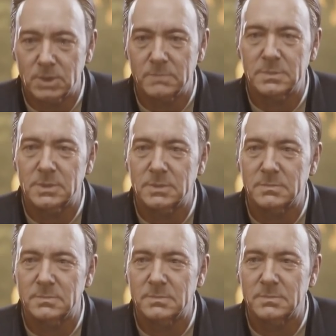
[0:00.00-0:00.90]

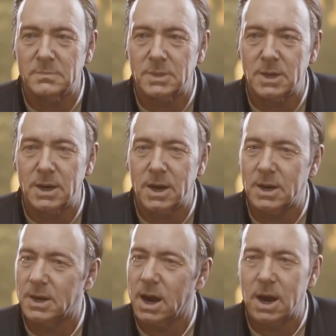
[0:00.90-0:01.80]
problems.
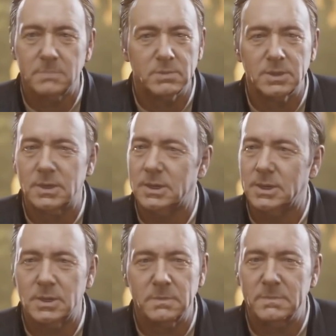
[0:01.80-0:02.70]
And I
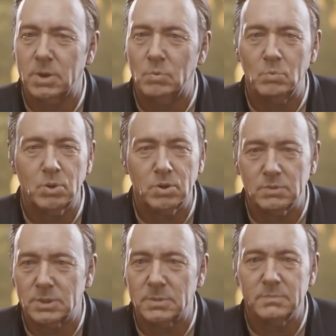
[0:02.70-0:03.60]
believe the
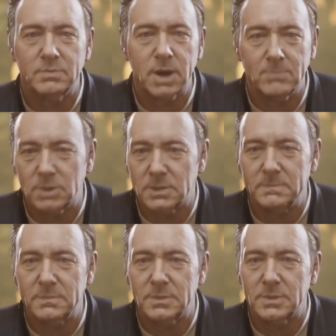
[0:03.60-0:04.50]
world's
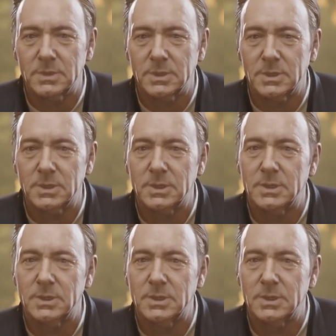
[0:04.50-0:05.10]
problems